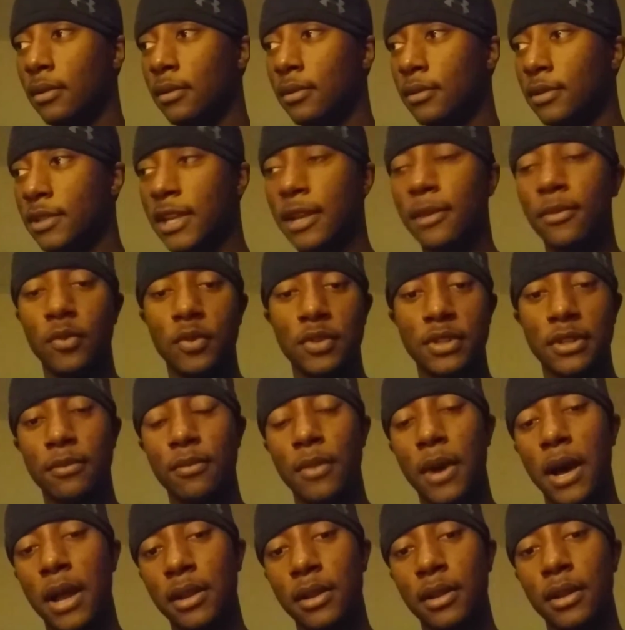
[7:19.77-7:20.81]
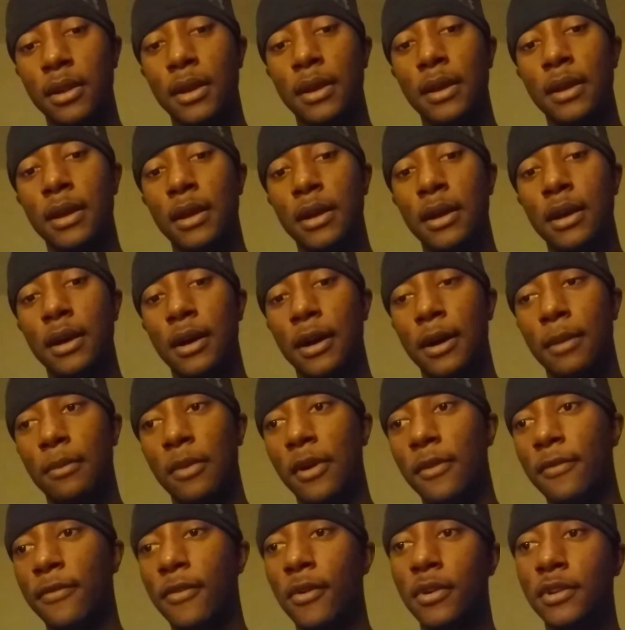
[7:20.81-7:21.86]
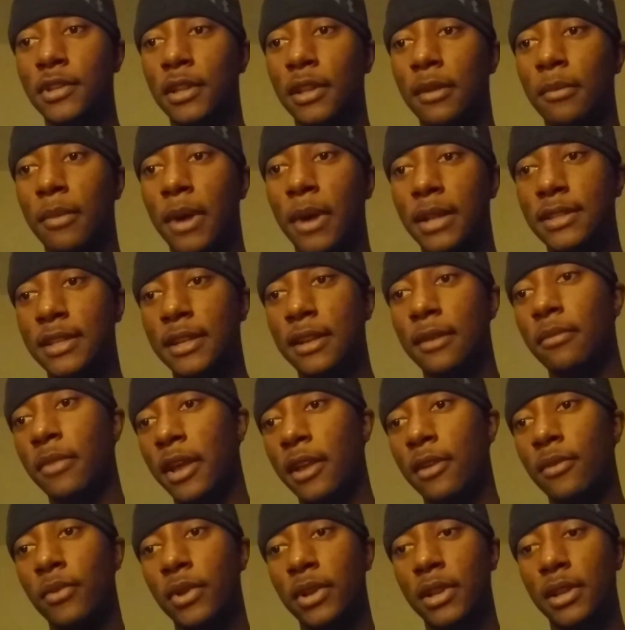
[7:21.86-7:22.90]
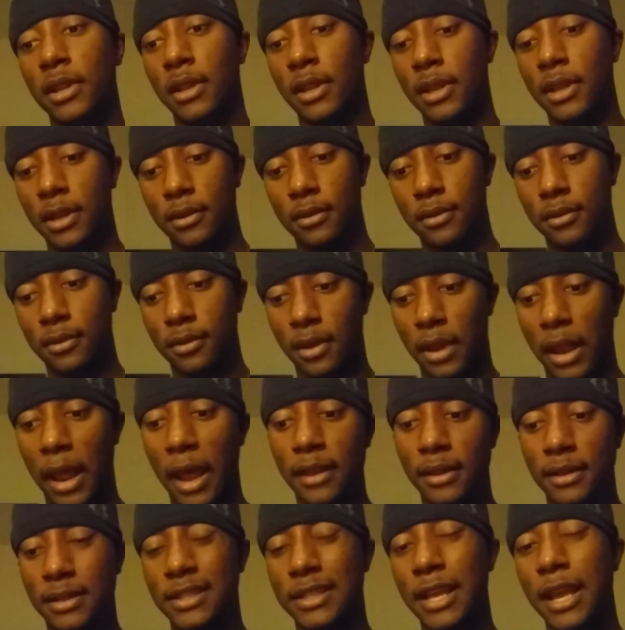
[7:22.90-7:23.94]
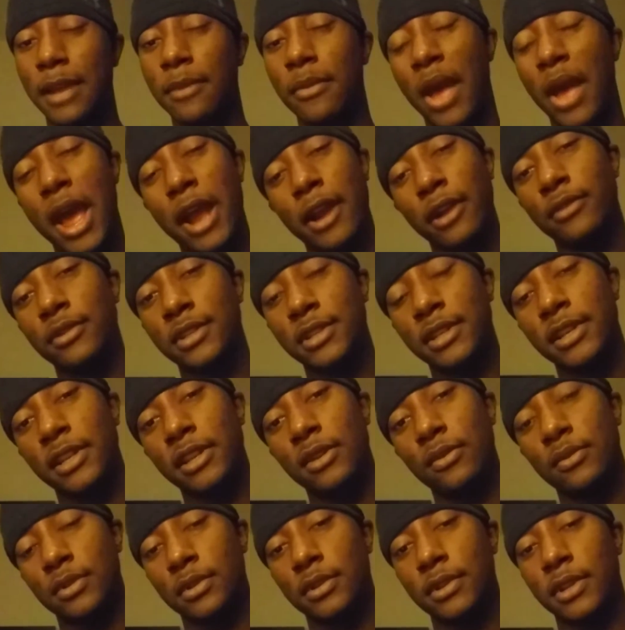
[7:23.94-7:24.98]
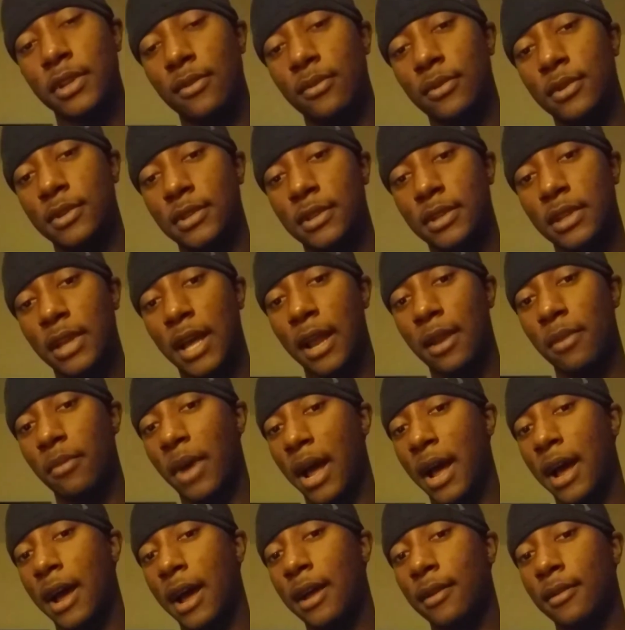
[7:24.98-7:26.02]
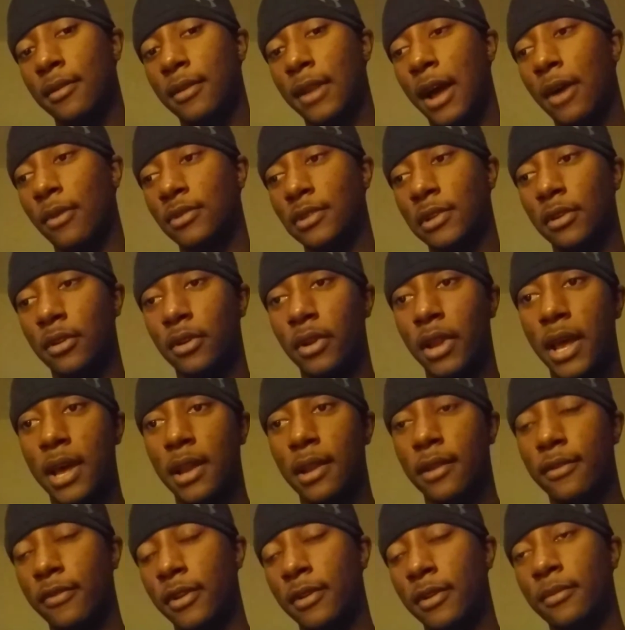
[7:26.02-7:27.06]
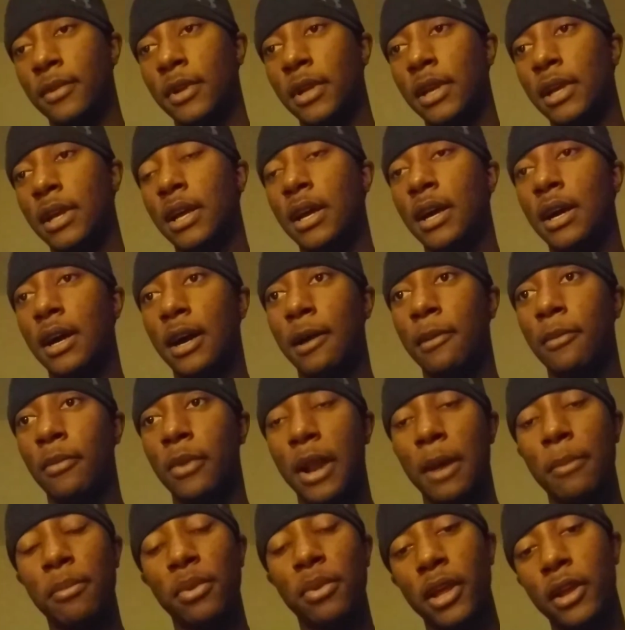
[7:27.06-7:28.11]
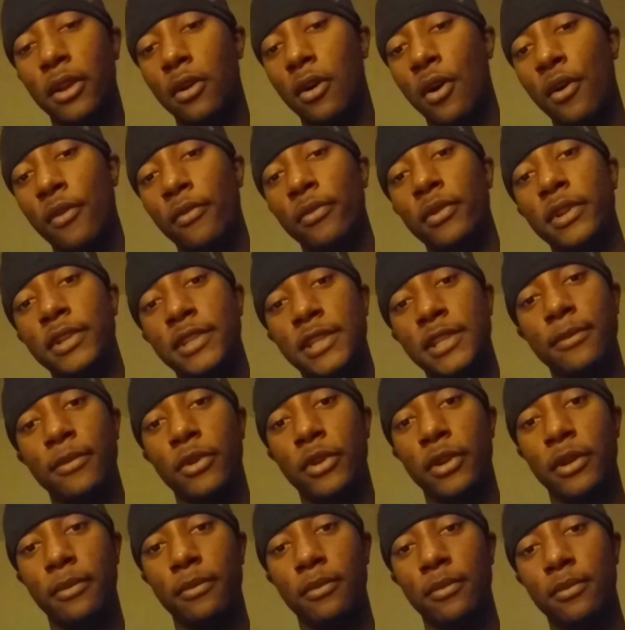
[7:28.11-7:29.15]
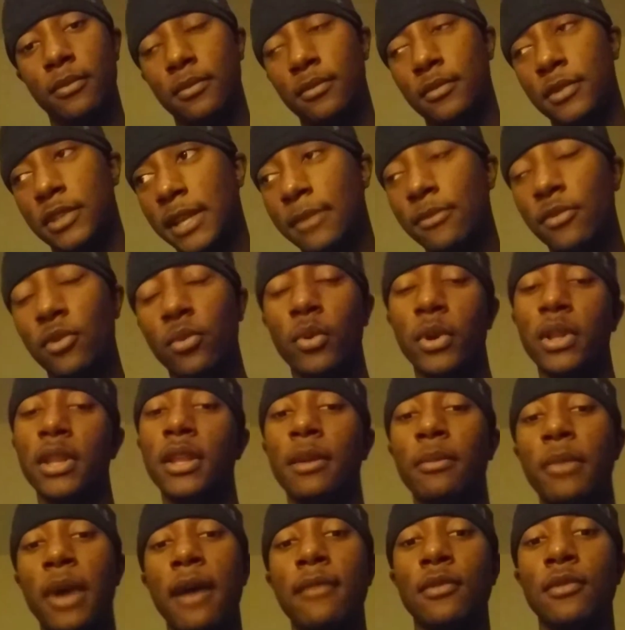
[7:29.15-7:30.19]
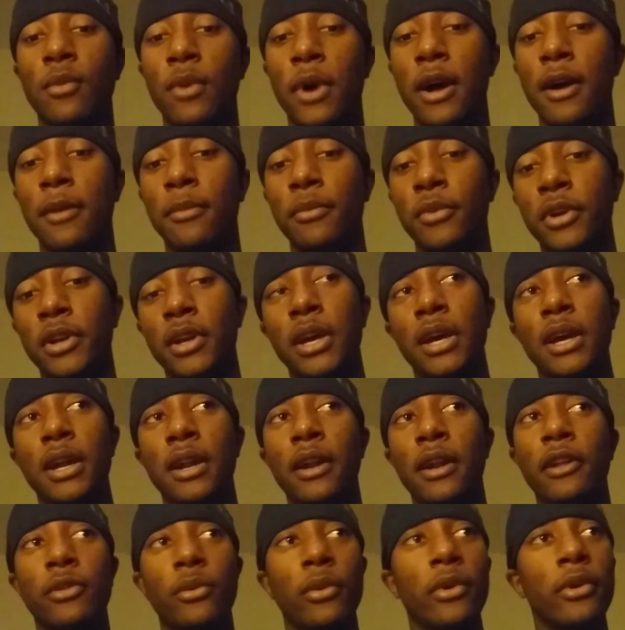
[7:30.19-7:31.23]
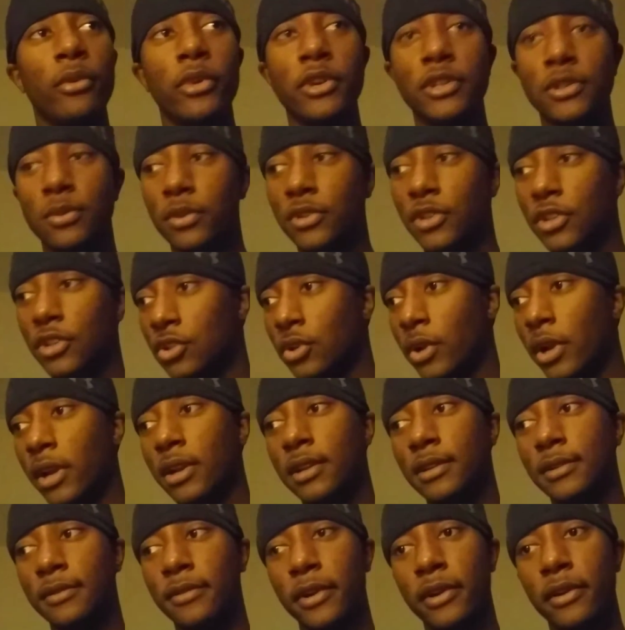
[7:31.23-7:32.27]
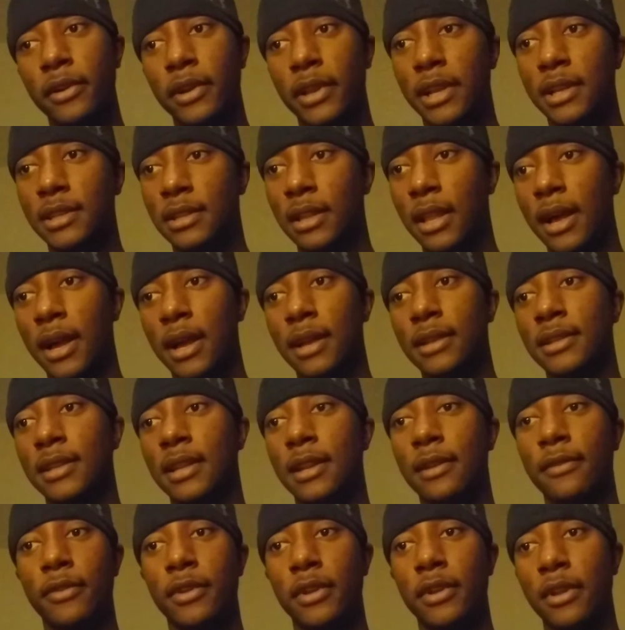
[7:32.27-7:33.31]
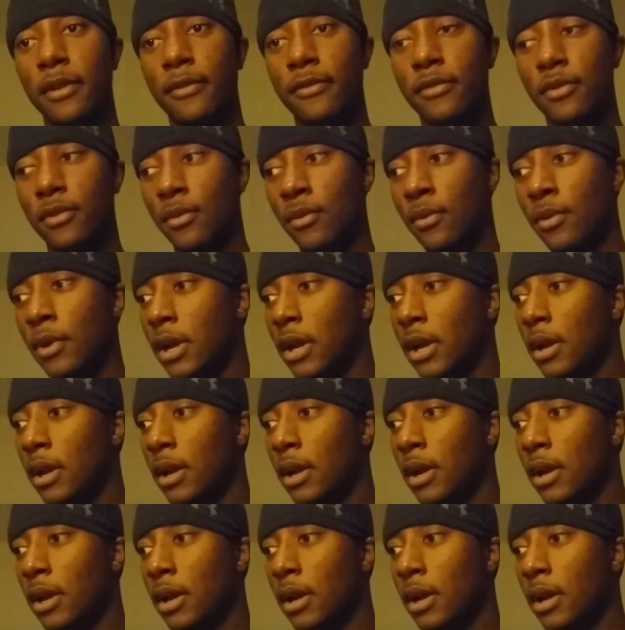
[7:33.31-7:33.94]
team with somebody. Unfortunately, my teammate, we didn't get at the same accuracy. He was kind of behind. I was a little ahead of him. But I plan on hopefully teaming with him after a while. But 3 weeks with your trainer is very easy. Like I said, if you